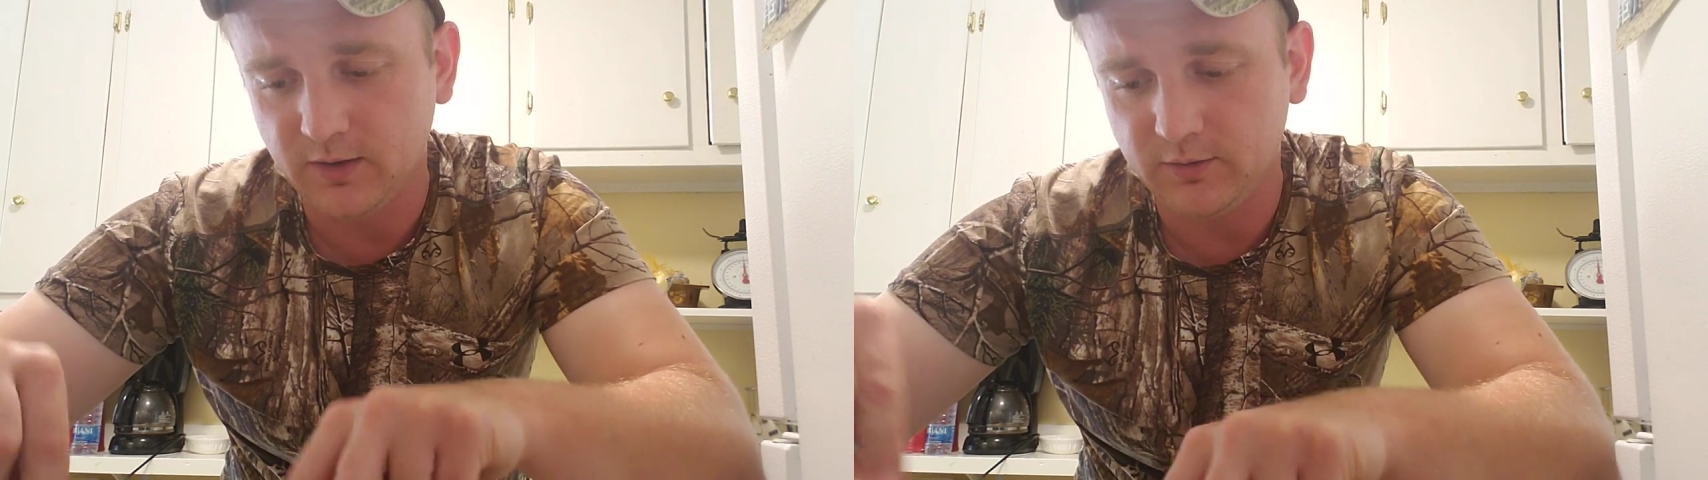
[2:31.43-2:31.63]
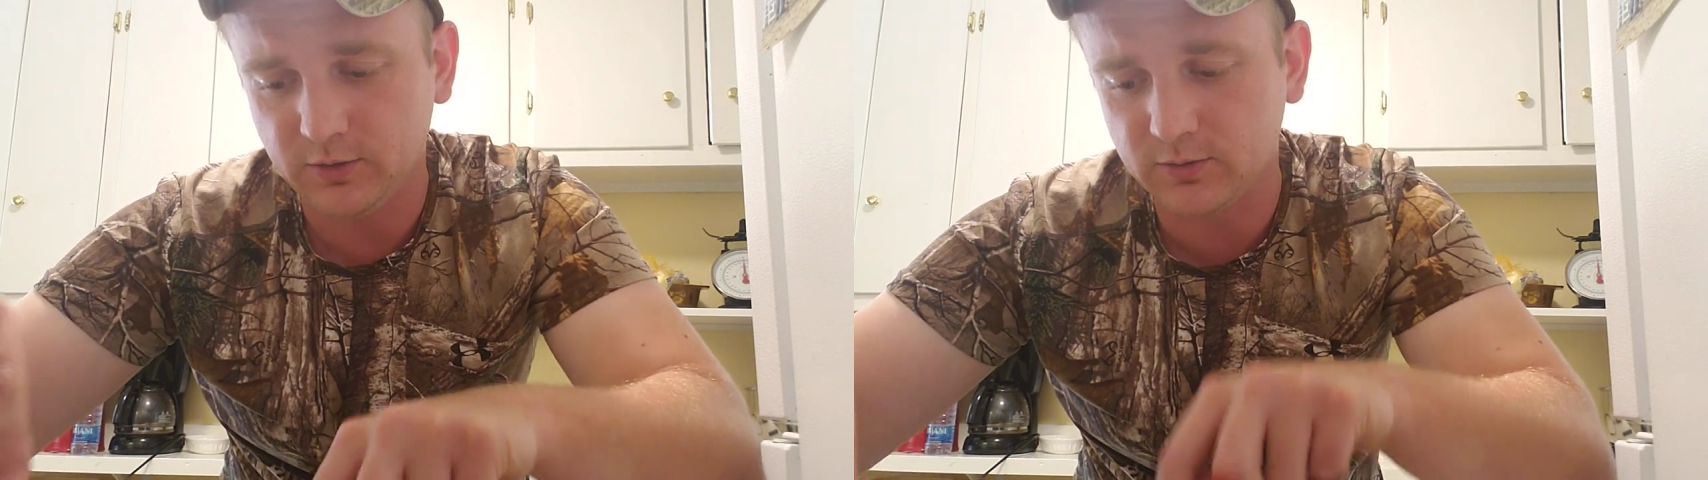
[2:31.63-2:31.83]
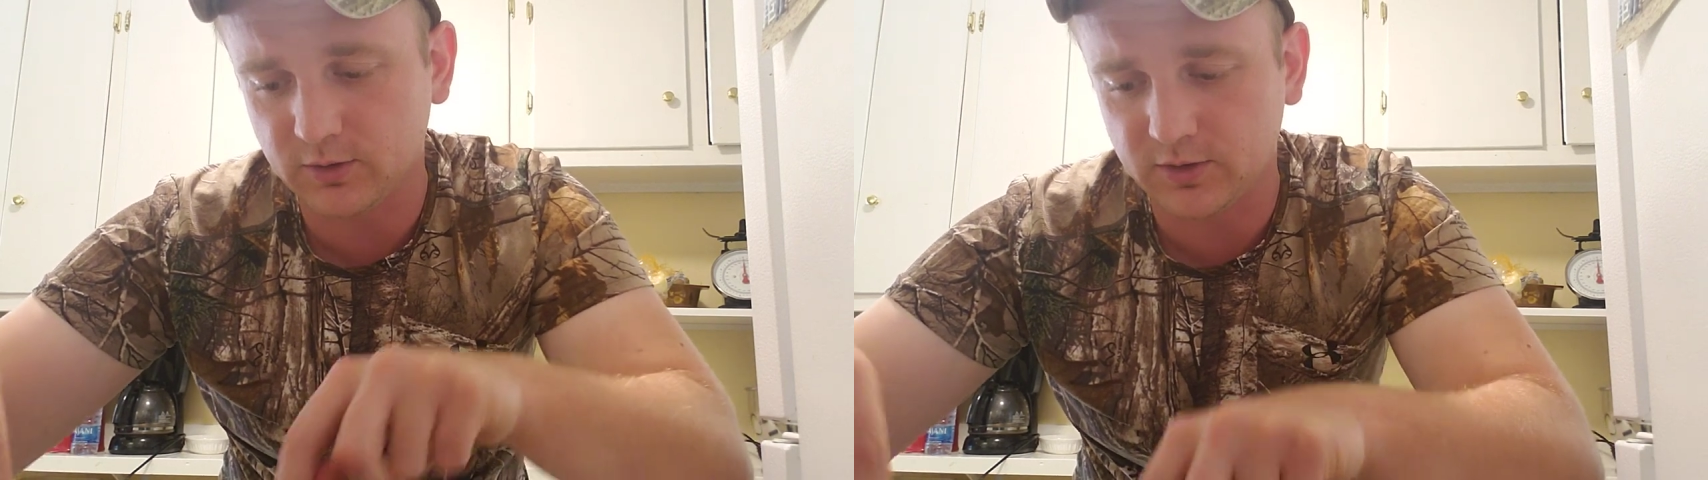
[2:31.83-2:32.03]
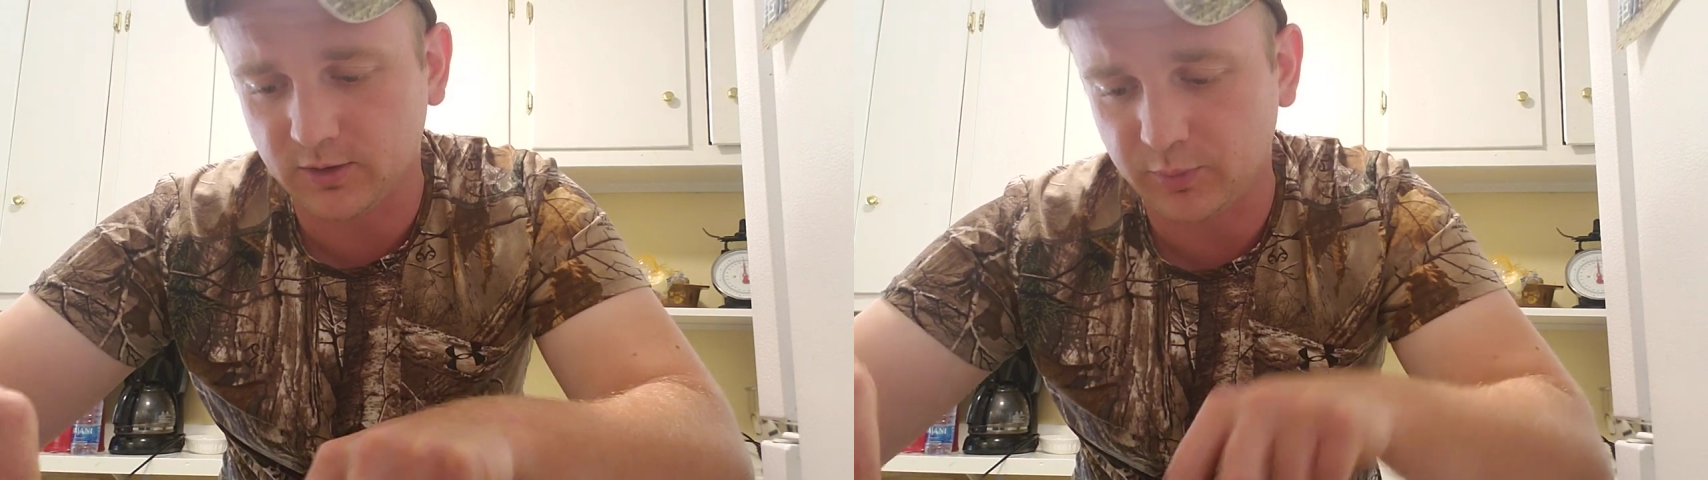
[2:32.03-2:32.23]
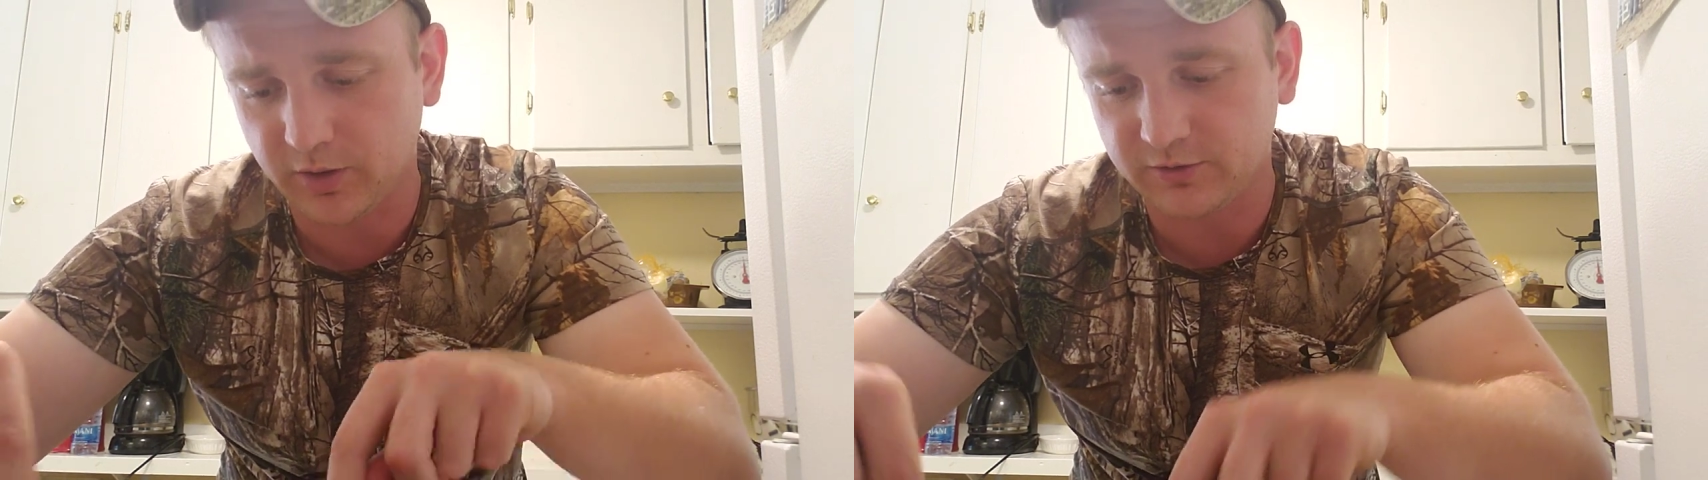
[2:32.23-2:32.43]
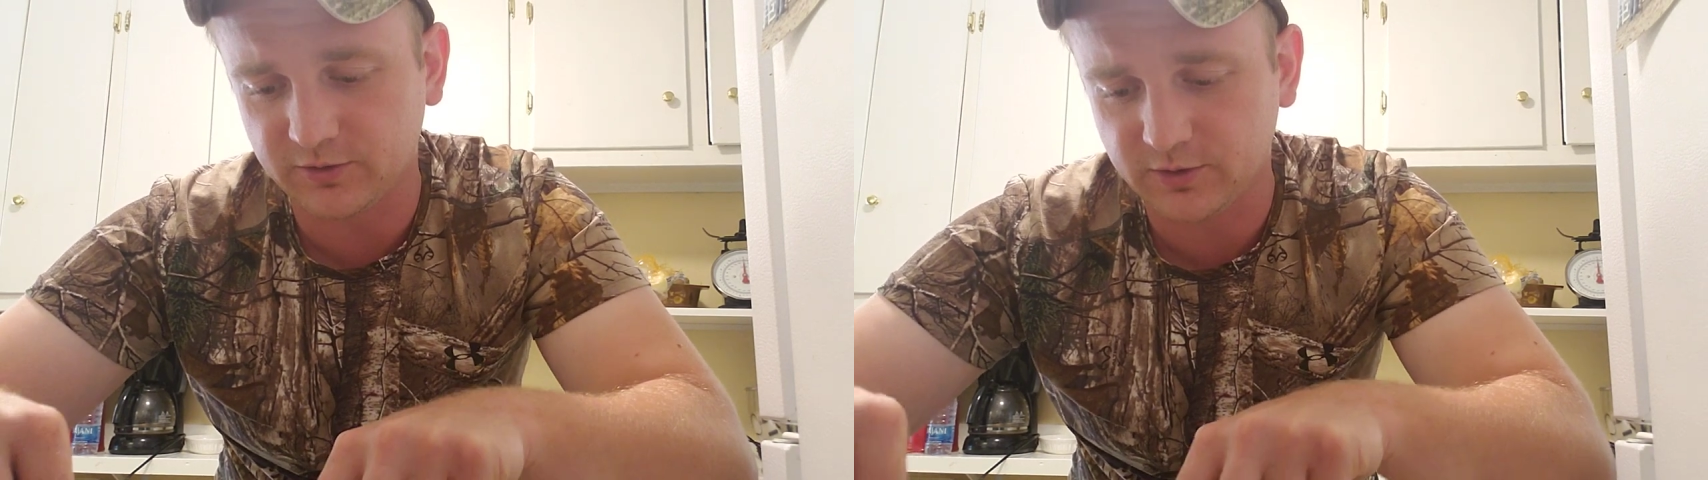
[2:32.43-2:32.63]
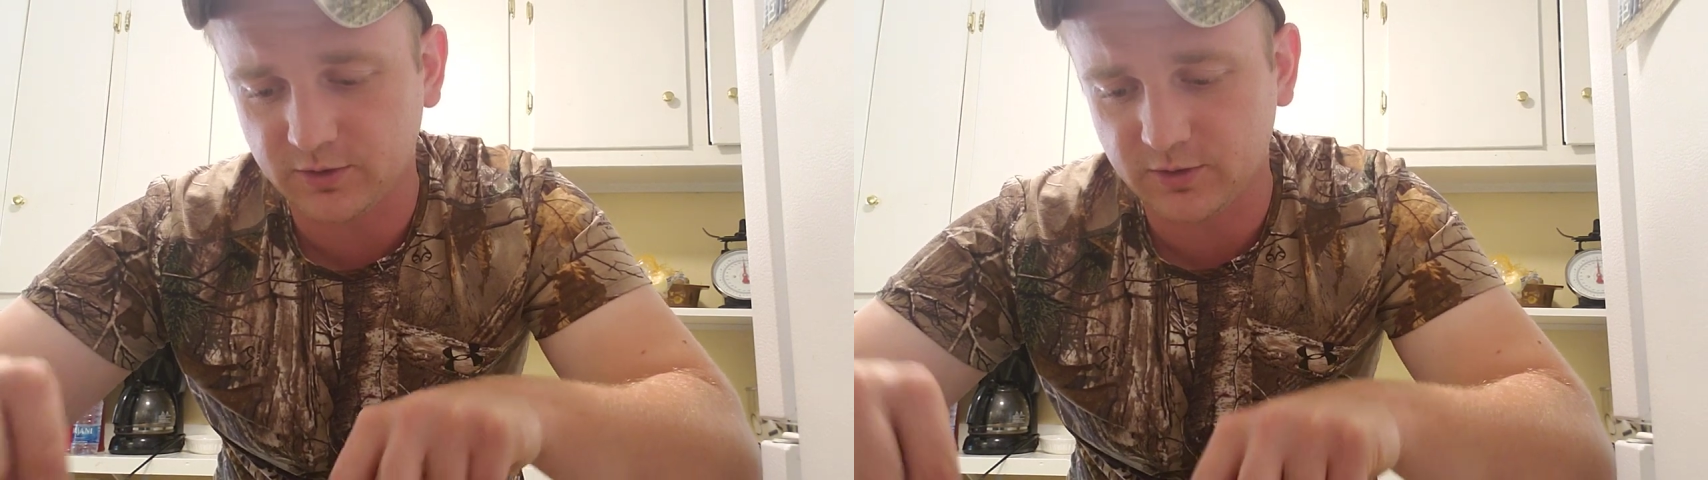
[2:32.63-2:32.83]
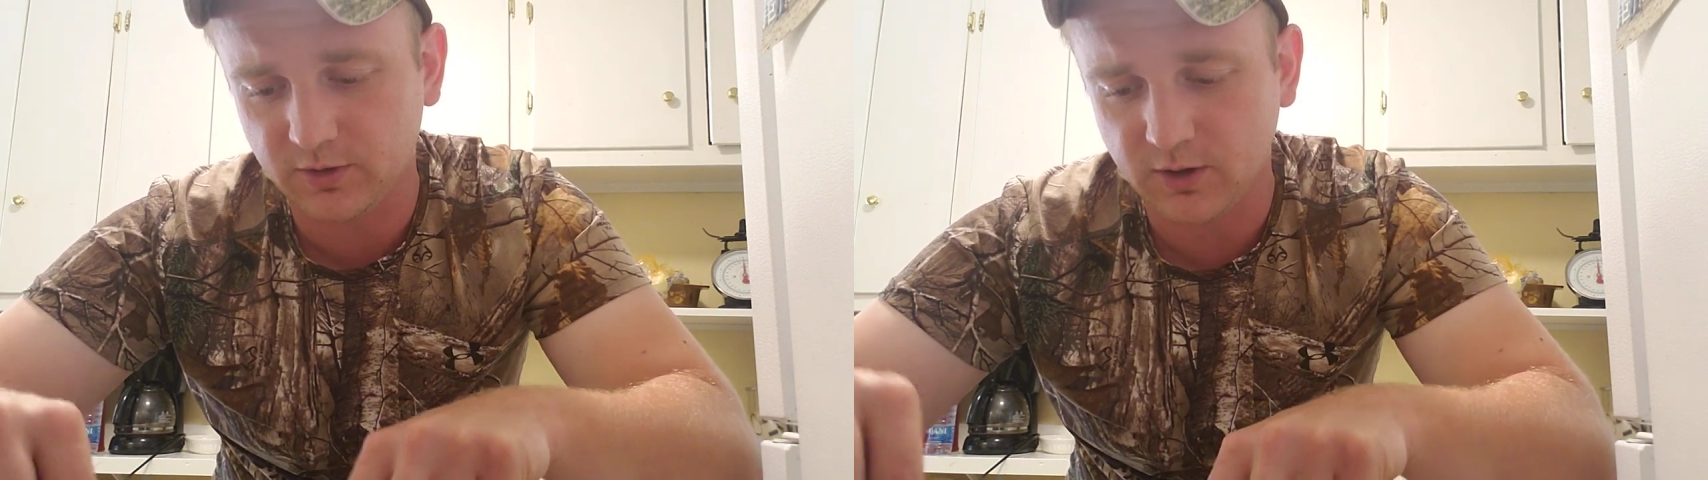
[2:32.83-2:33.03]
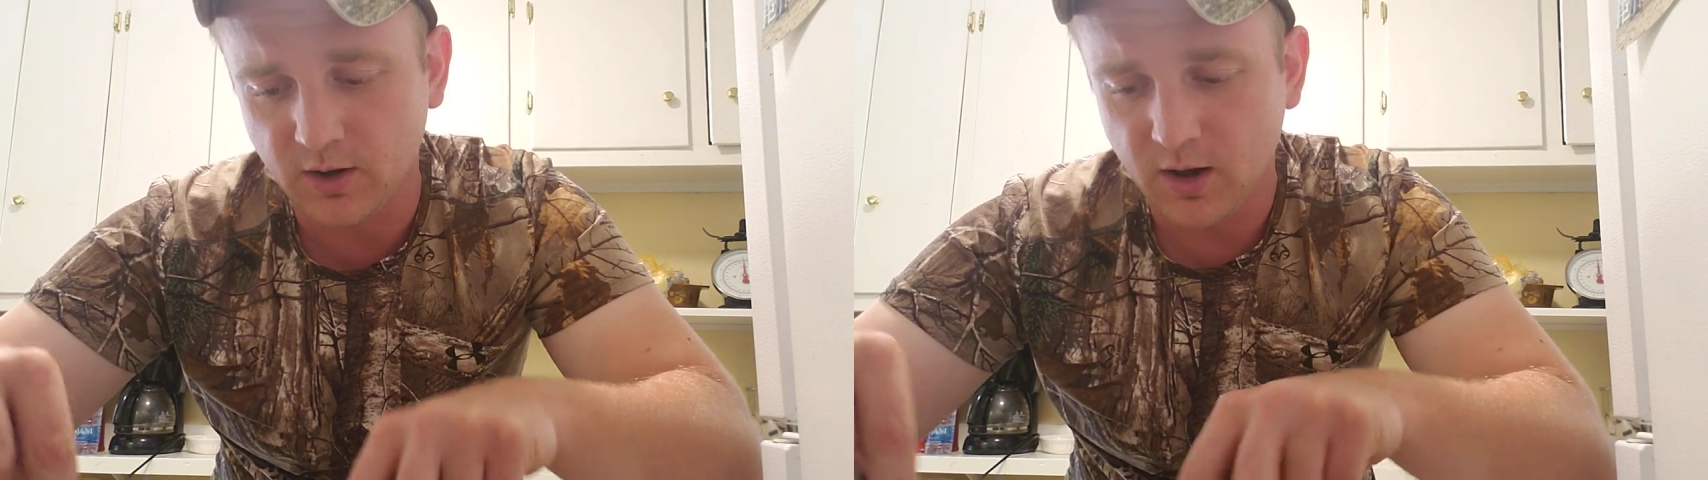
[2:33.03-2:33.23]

You cook it in a pressure cooker,